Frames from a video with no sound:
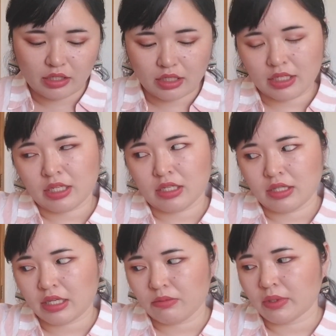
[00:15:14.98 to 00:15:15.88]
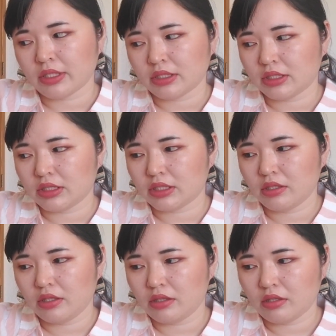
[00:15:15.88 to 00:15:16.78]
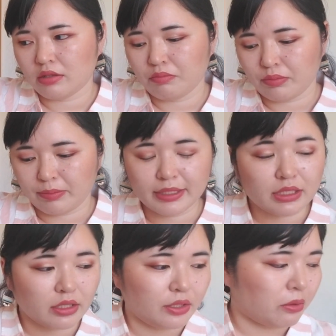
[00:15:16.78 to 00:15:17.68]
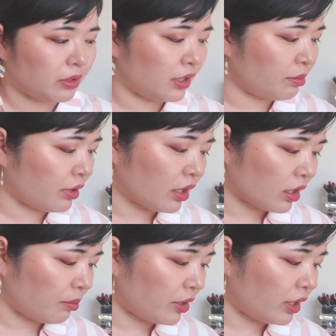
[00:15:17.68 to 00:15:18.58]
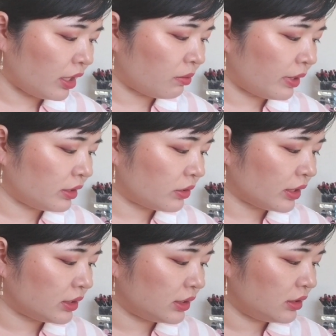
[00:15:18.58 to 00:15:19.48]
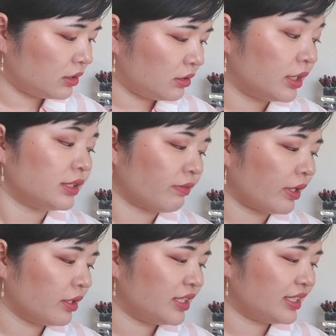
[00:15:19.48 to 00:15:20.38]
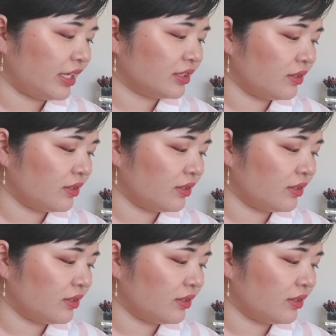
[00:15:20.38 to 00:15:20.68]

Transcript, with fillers: And that was basically the only lip product I bought anyway during this round of the sale.